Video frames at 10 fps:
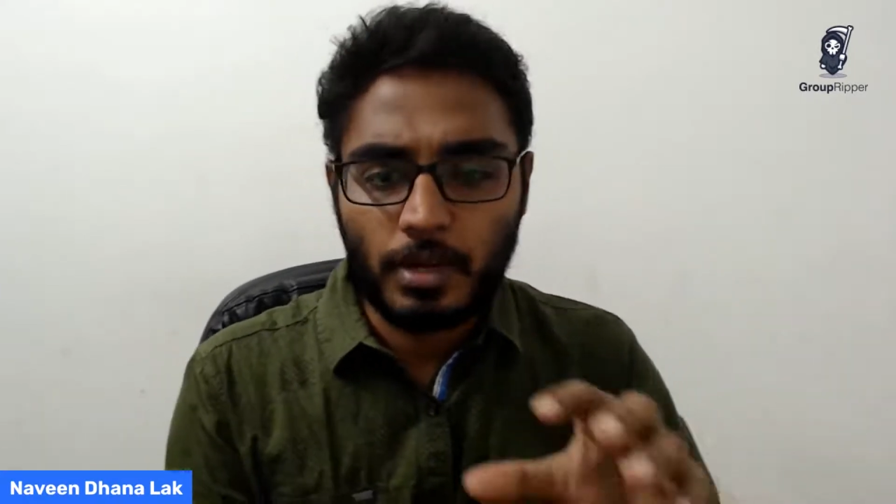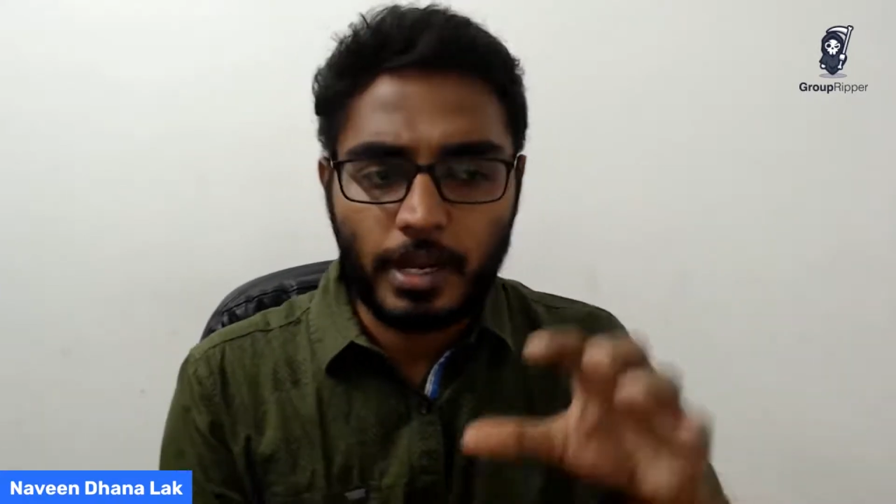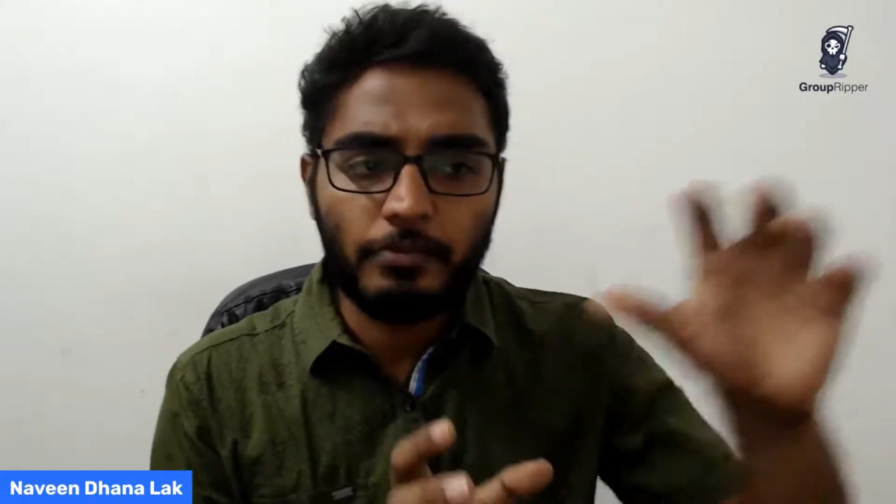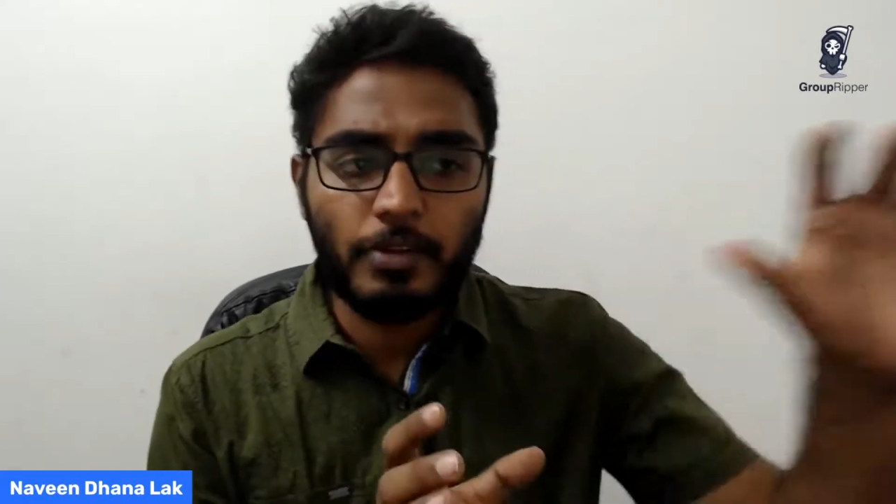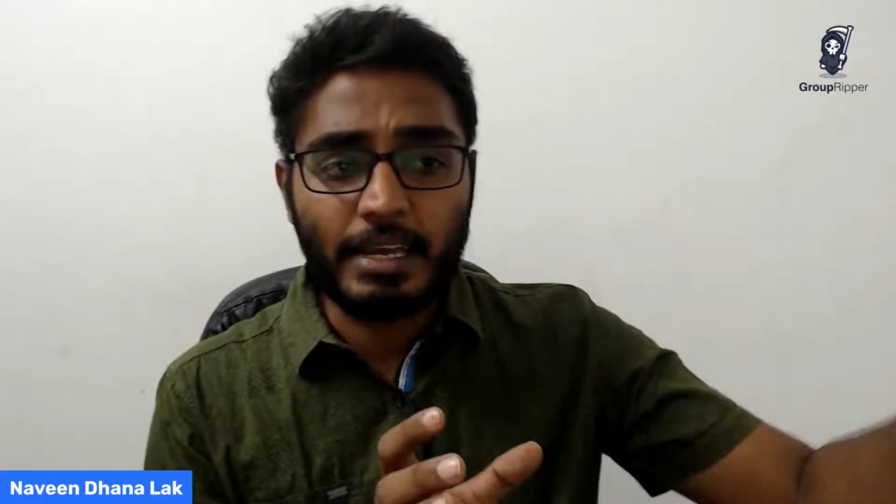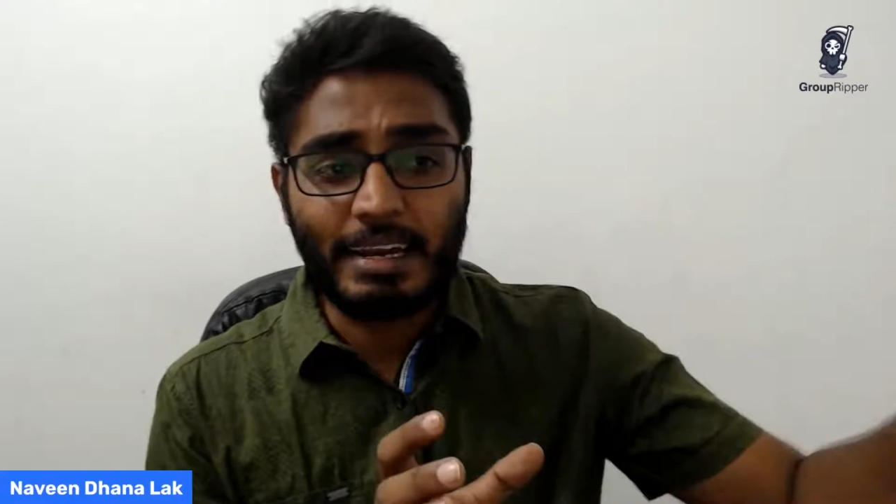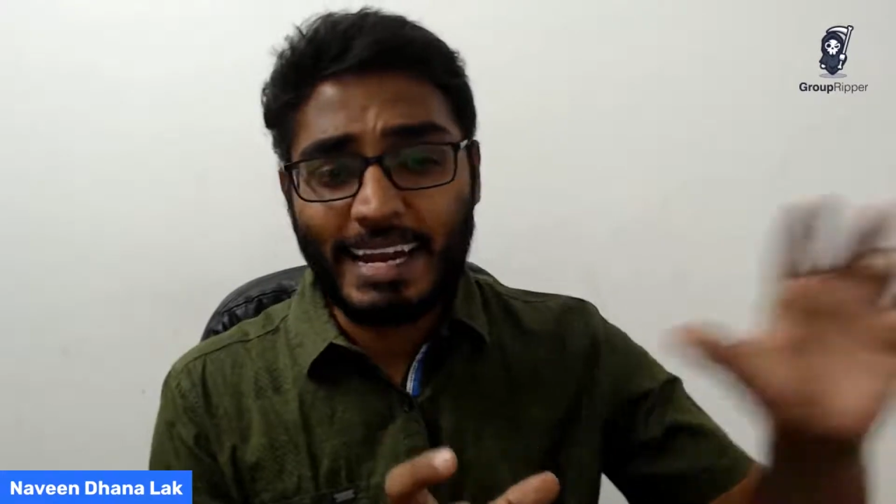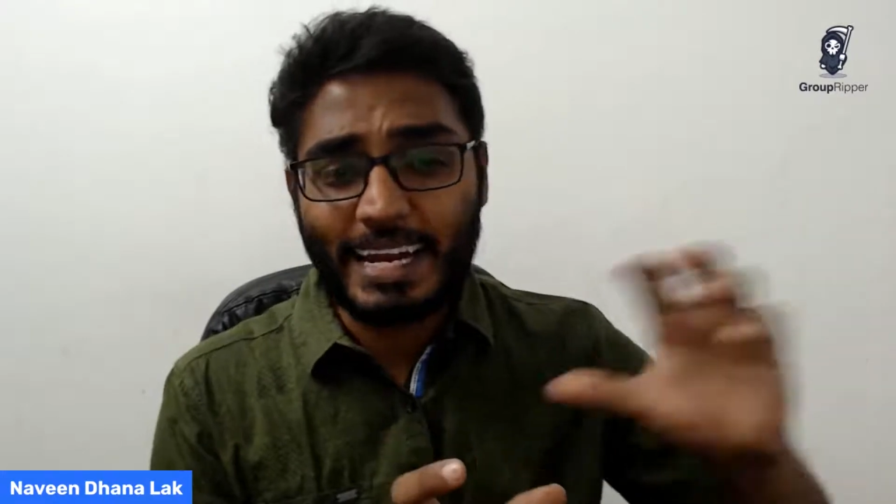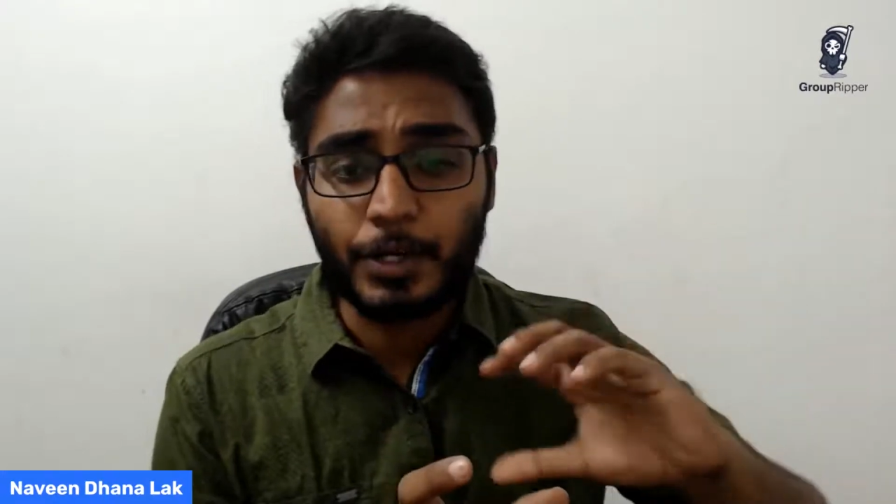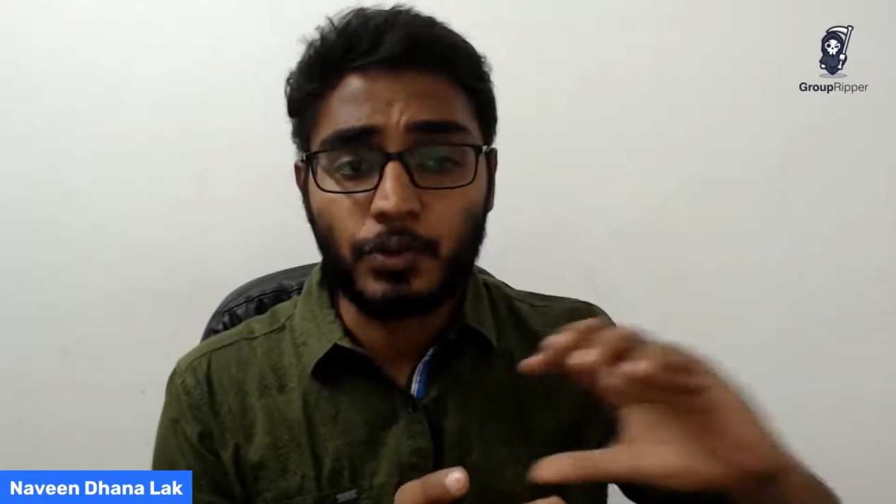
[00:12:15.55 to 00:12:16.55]
kind of like
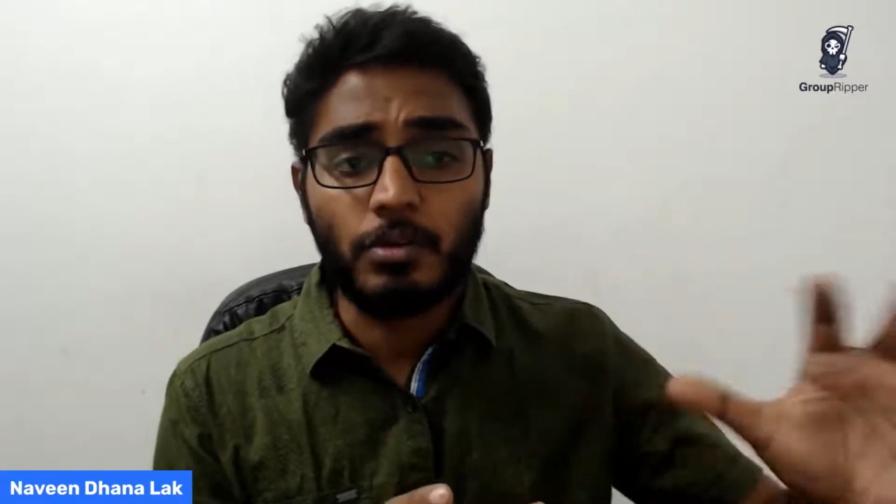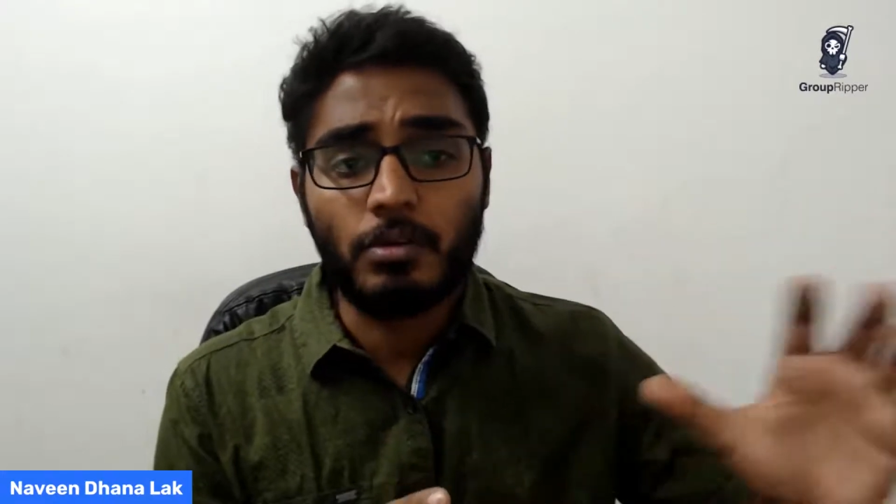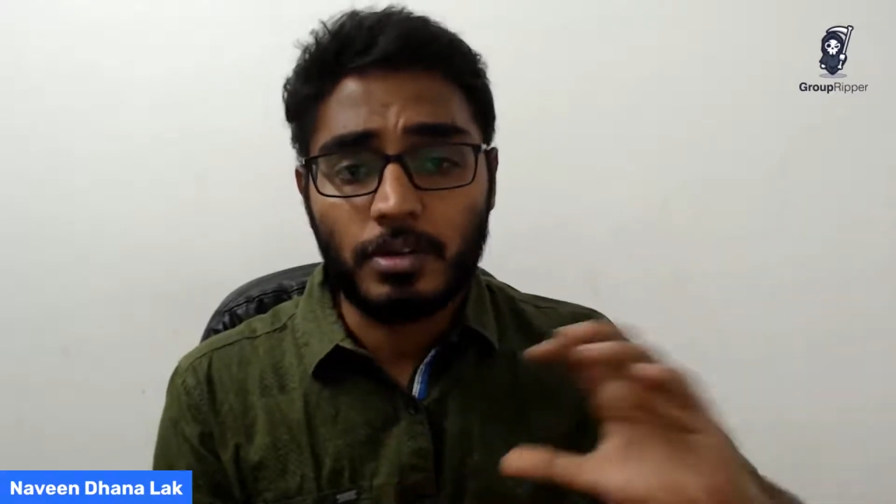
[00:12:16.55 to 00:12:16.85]
related to